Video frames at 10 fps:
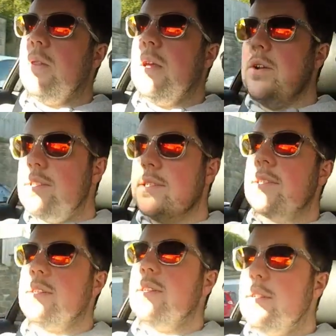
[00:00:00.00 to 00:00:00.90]
There is
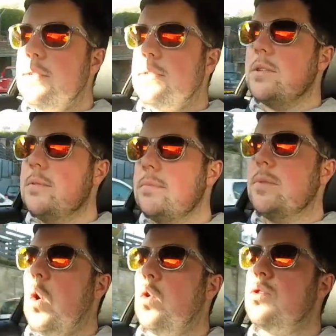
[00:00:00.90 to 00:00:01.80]

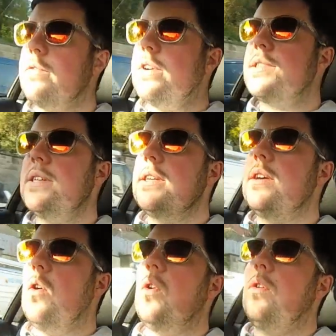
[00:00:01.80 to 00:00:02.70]
some controversy
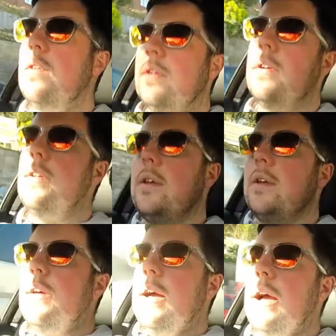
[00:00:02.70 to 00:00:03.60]
on
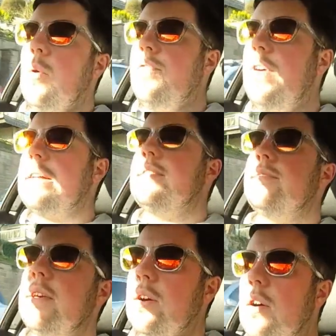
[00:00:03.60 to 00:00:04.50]
how
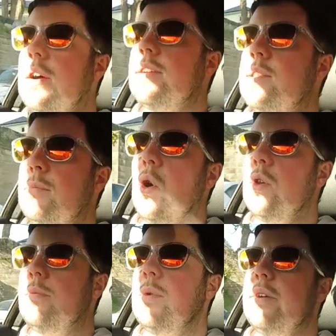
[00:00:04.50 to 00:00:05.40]
effective they are as a
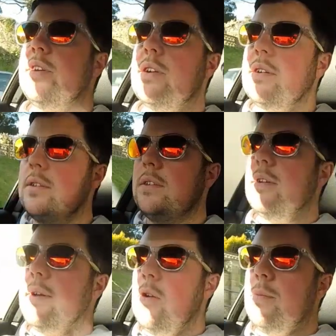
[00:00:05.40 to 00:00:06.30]
mod and whether
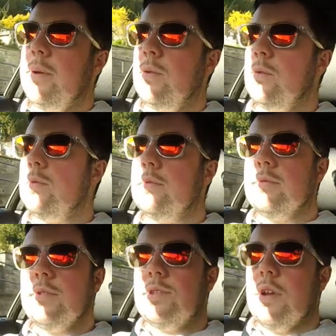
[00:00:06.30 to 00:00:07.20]
you're helping or
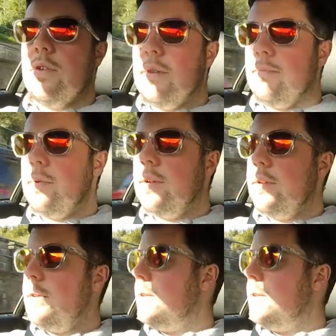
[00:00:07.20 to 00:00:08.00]
deterring, but